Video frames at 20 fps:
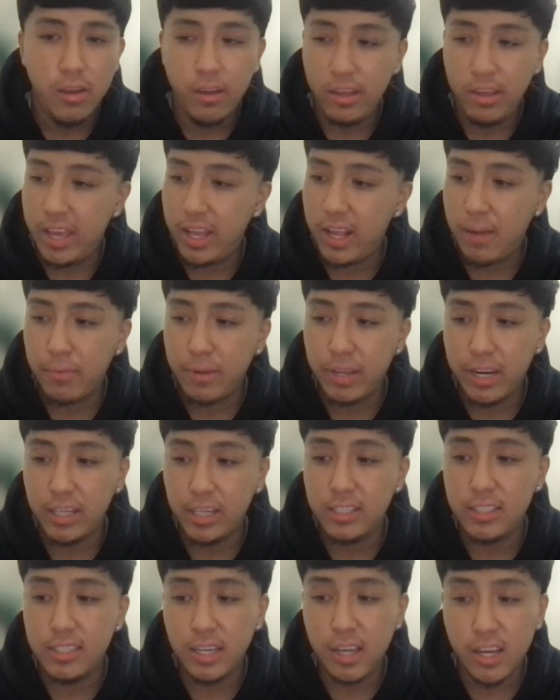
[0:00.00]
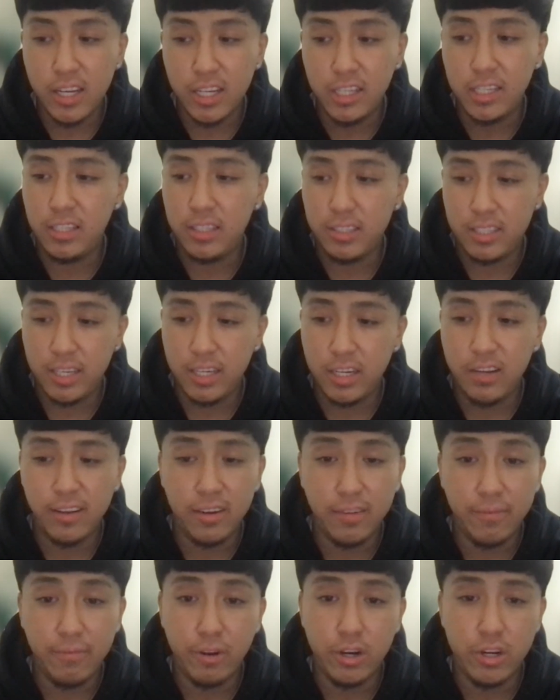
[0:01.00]
And I'm getting a ton of
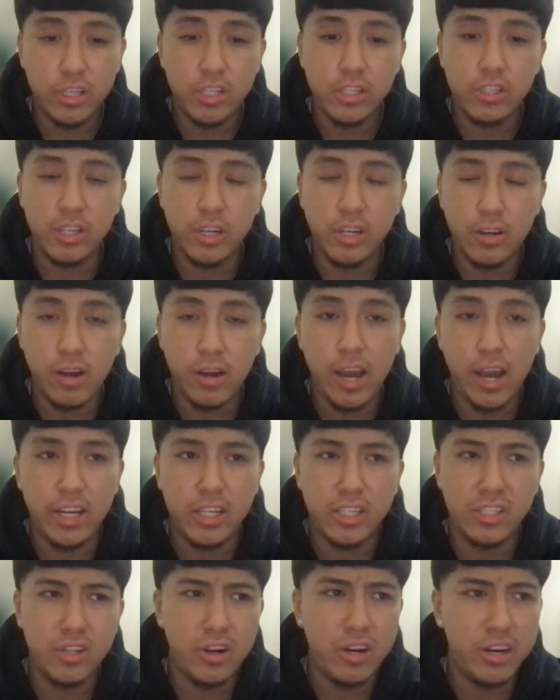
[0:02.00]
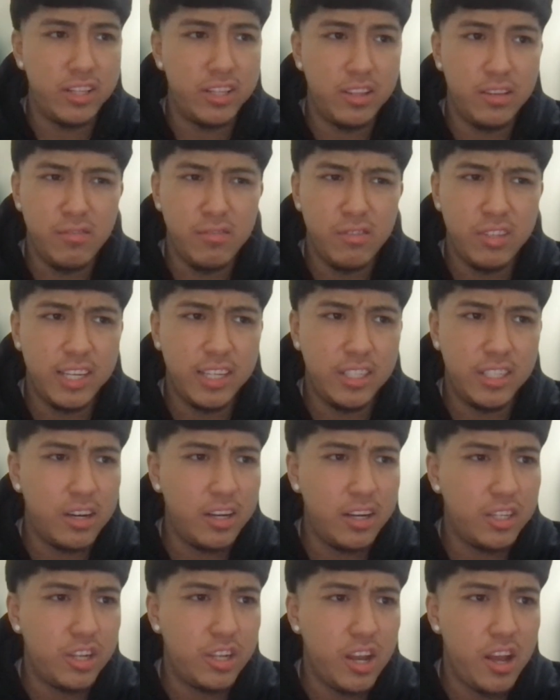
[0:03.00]
conversions. I just started
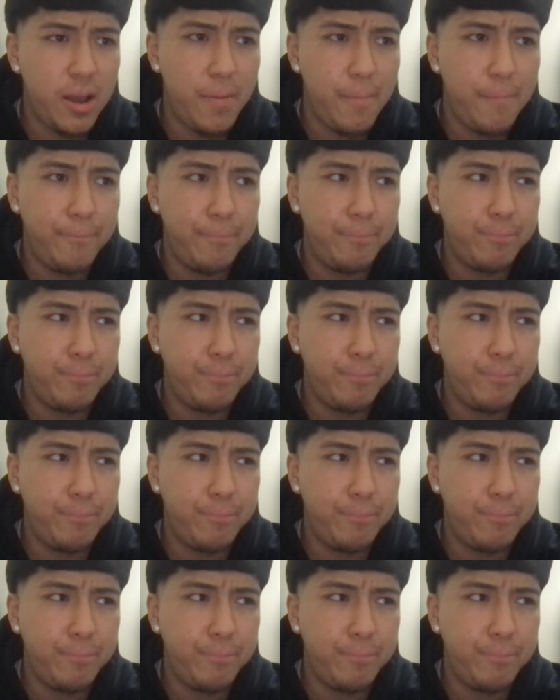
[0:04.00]
TikTok shop,